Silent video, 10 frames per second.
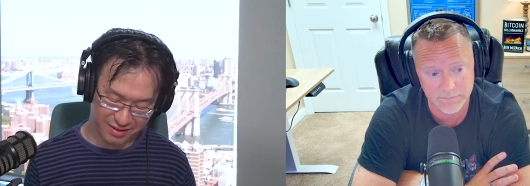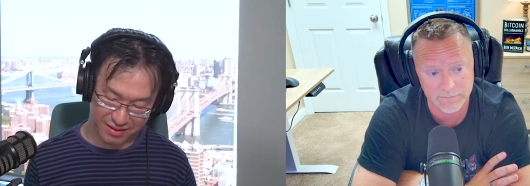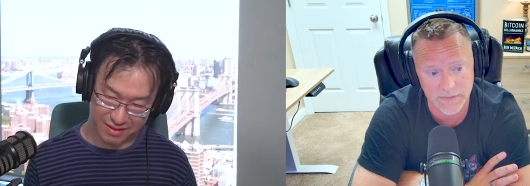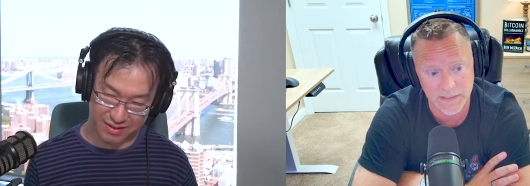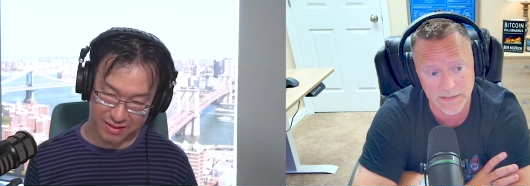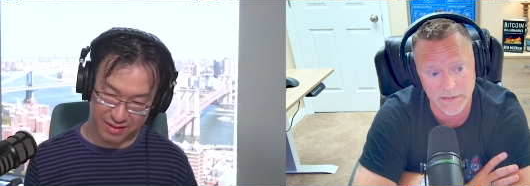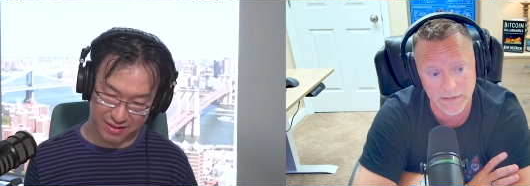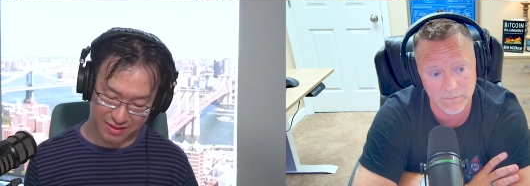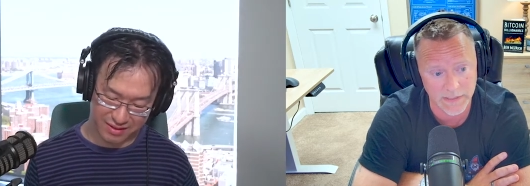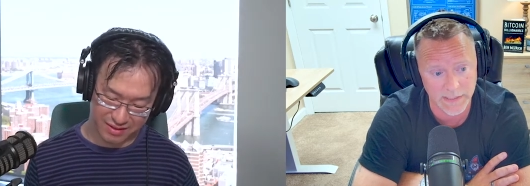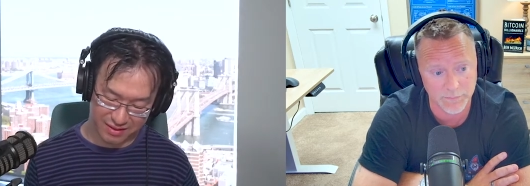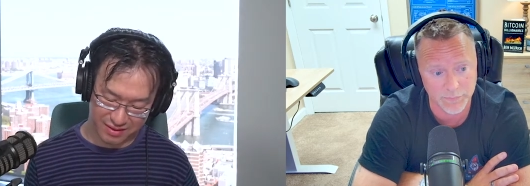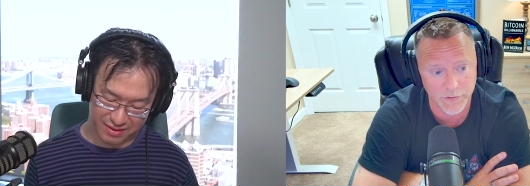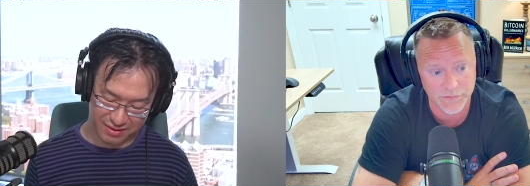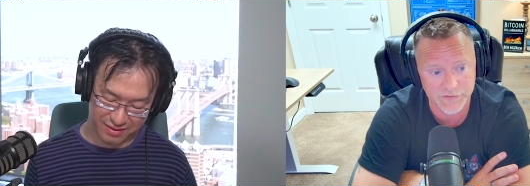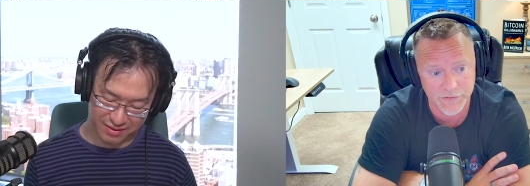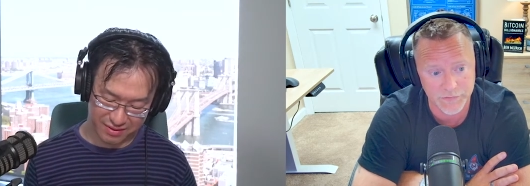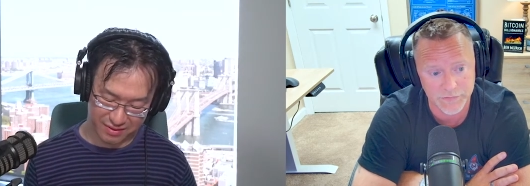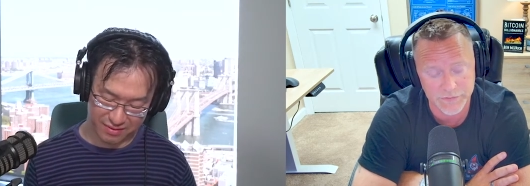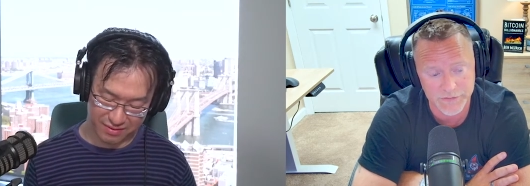Speaker 1: and and when he approached
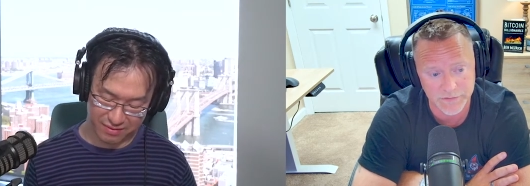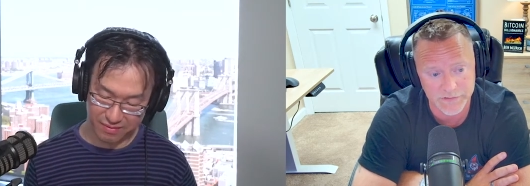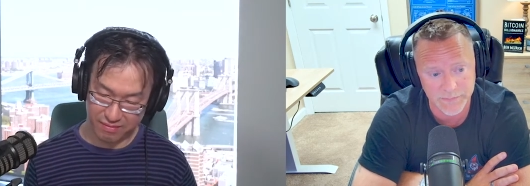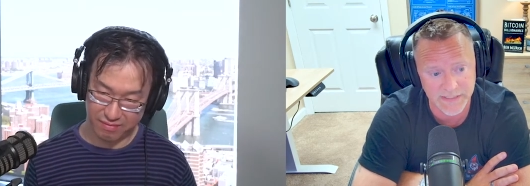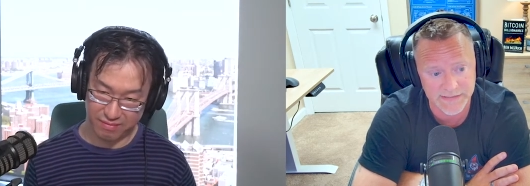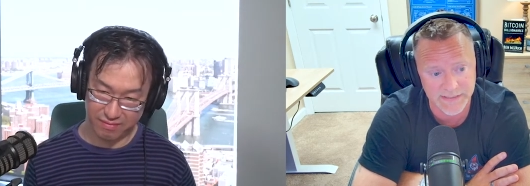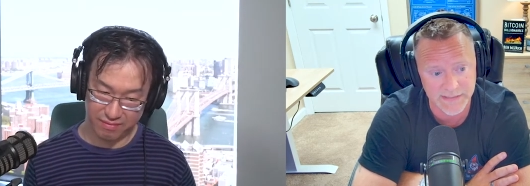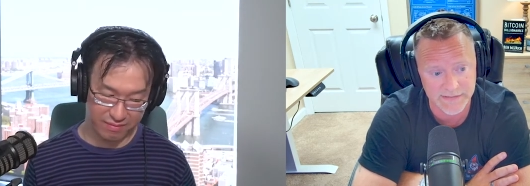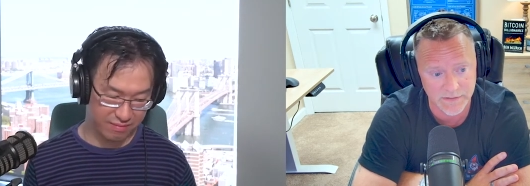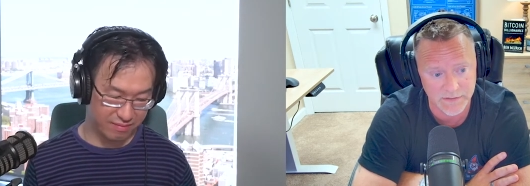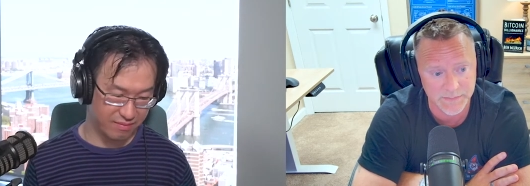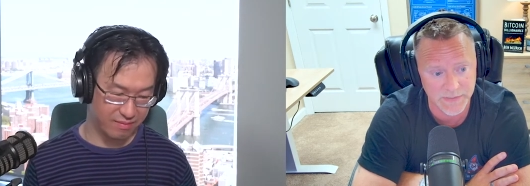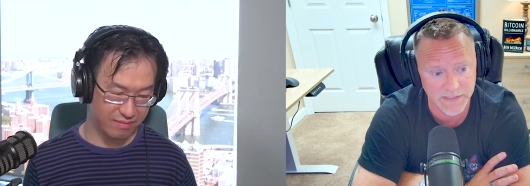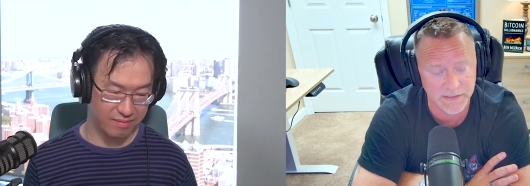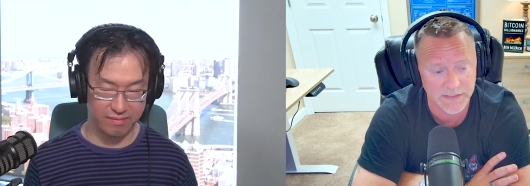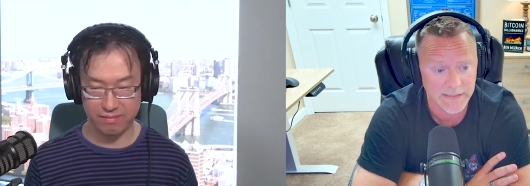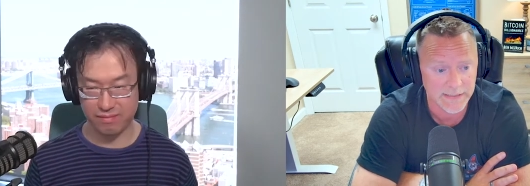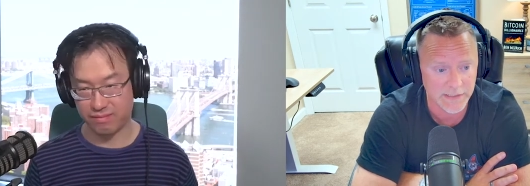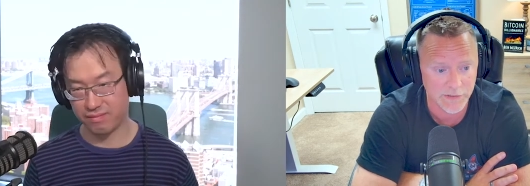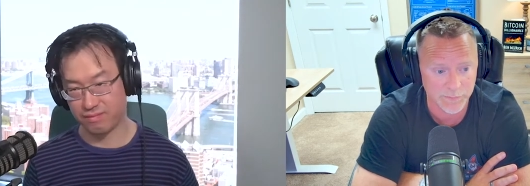Zooko and talked about zk snarks being
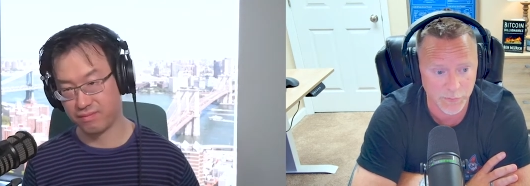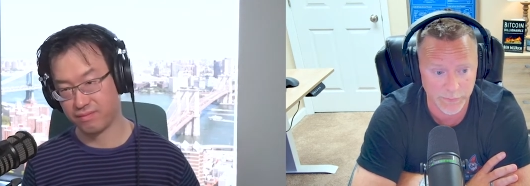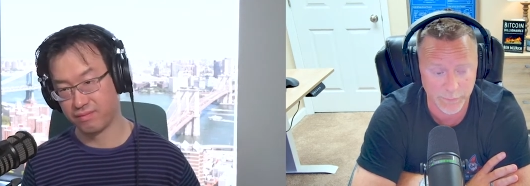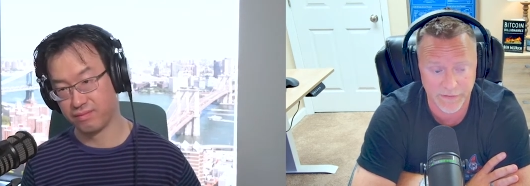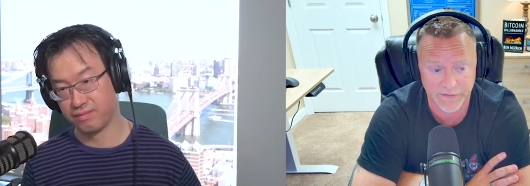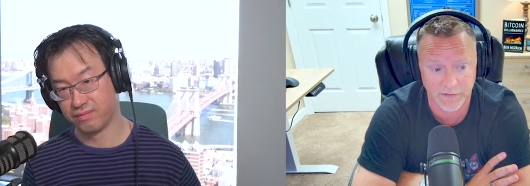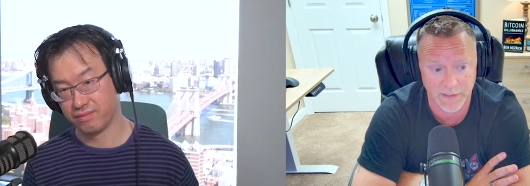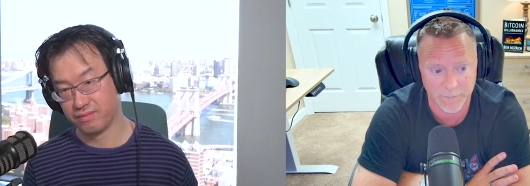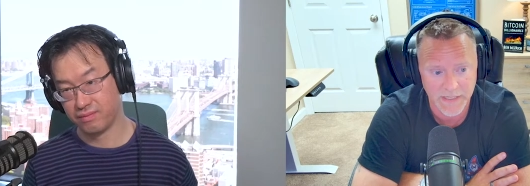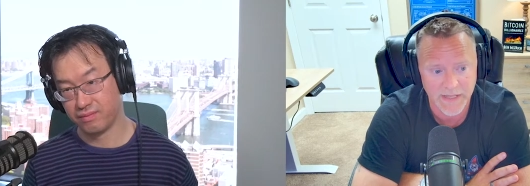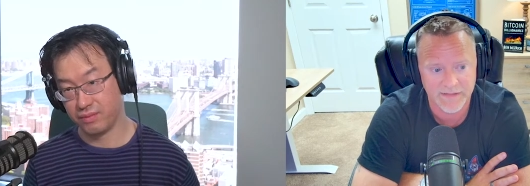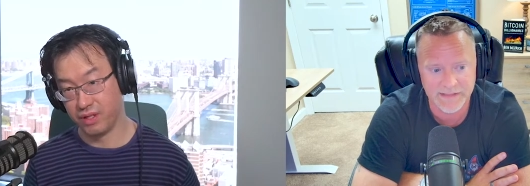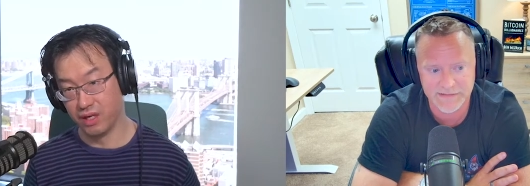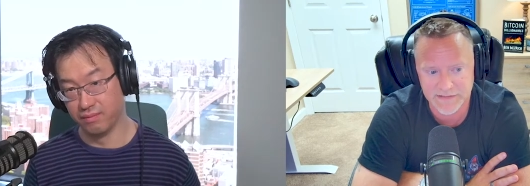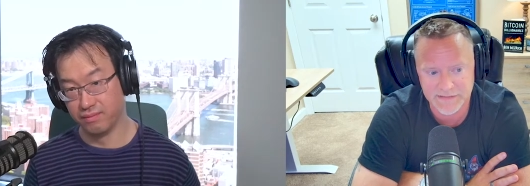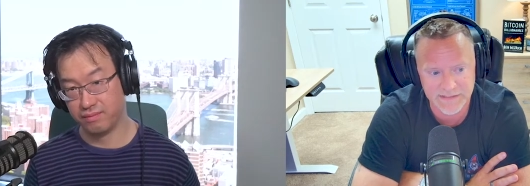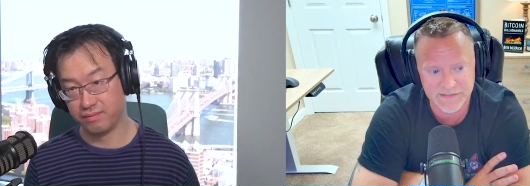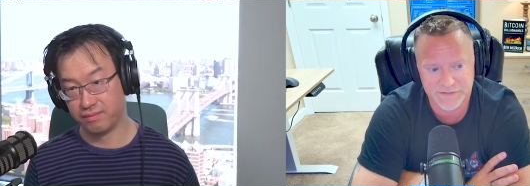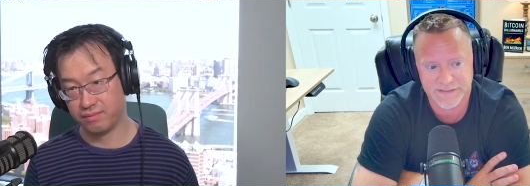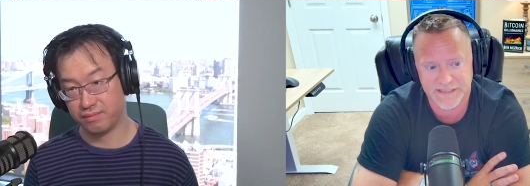you know deployed on Ethereum. Yeah. These, these
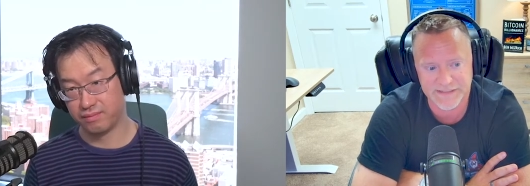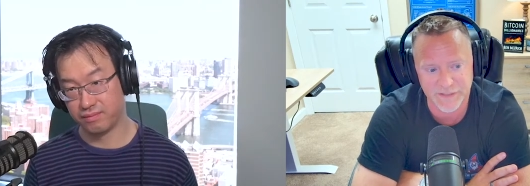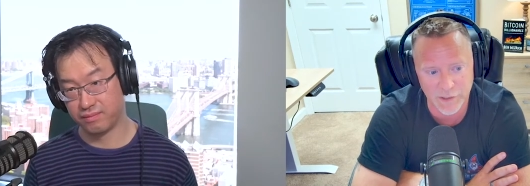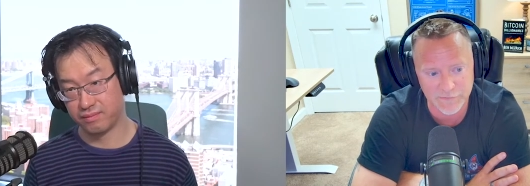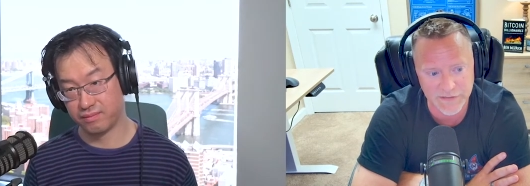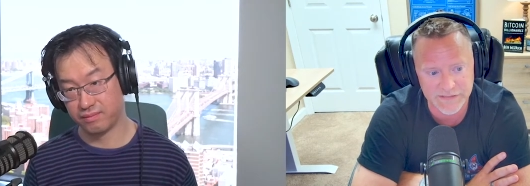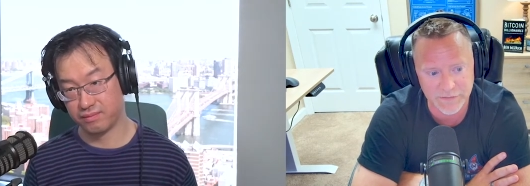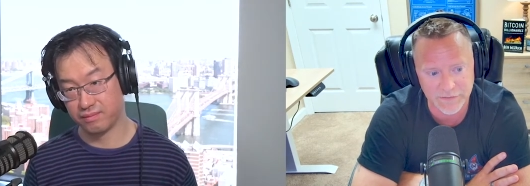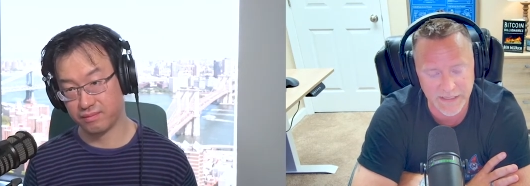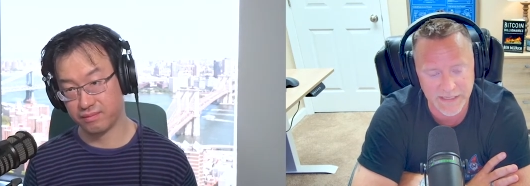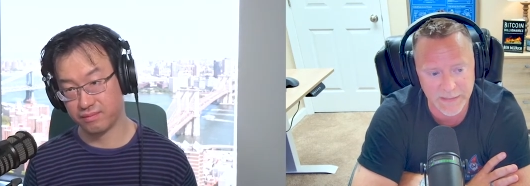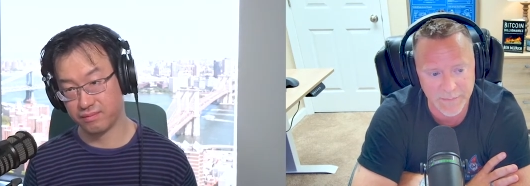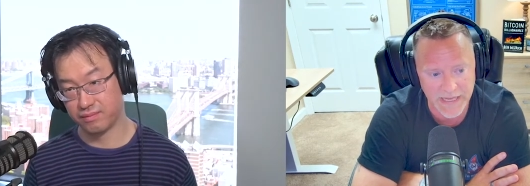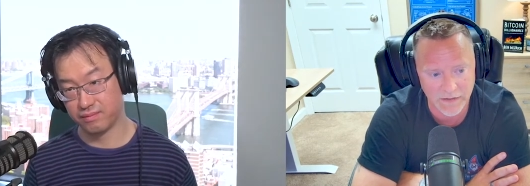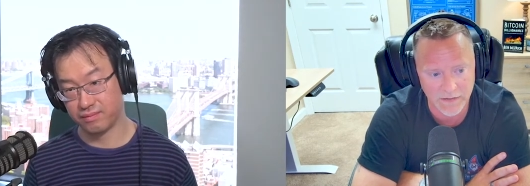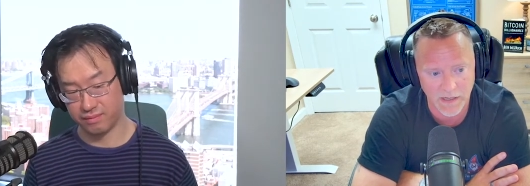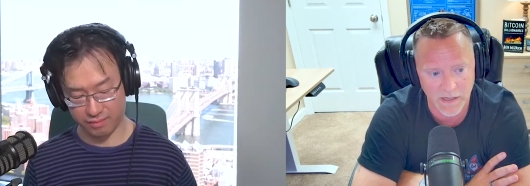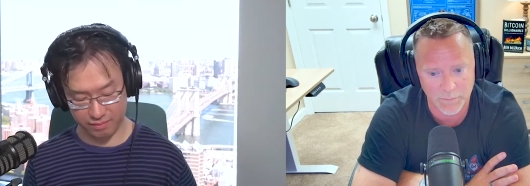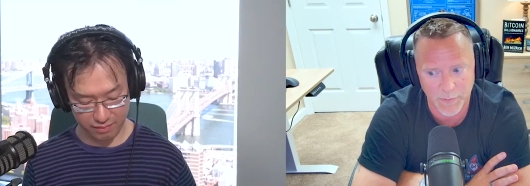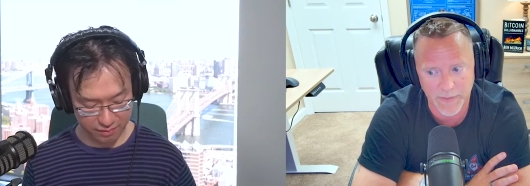these are things that all of us are thinking about
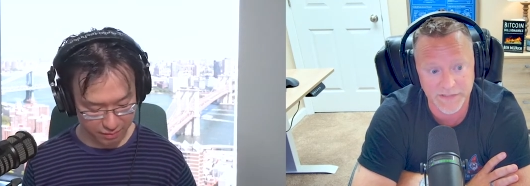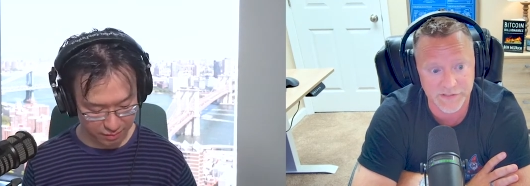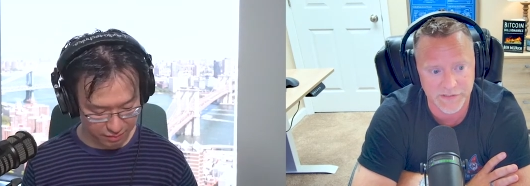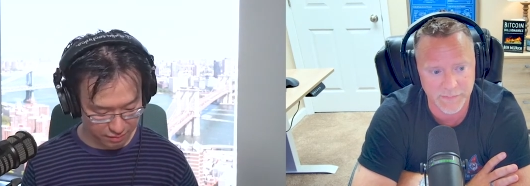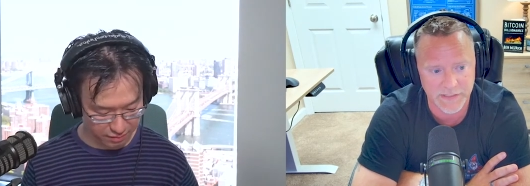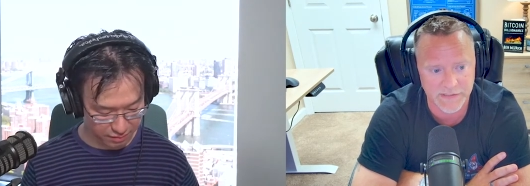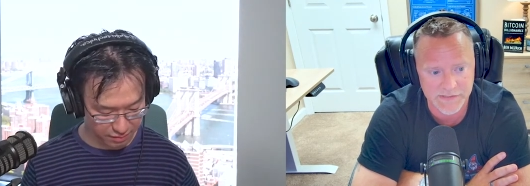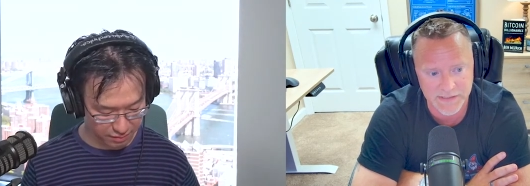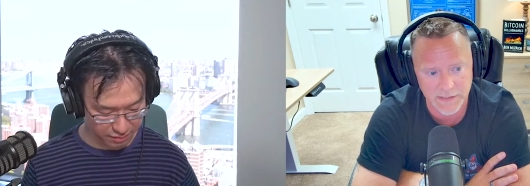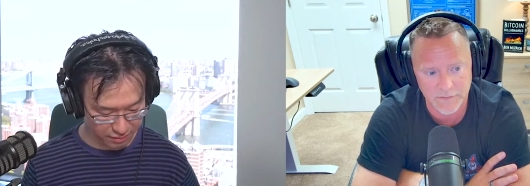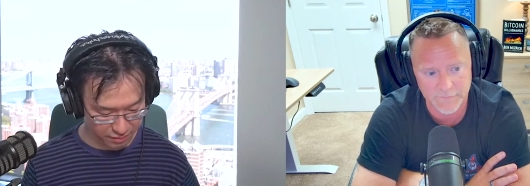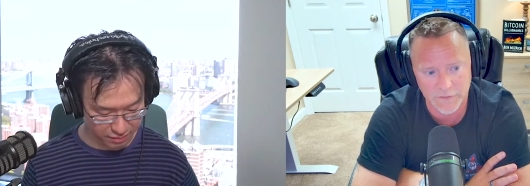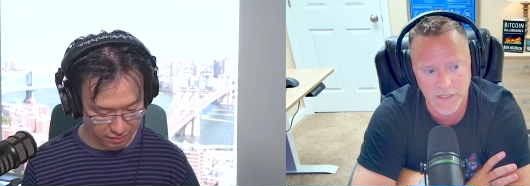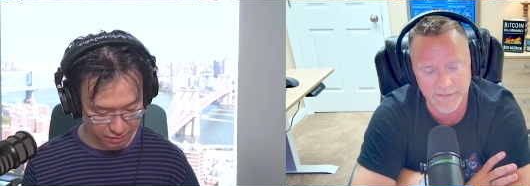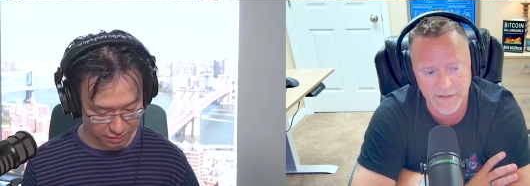uh, perpetually because you know if you're not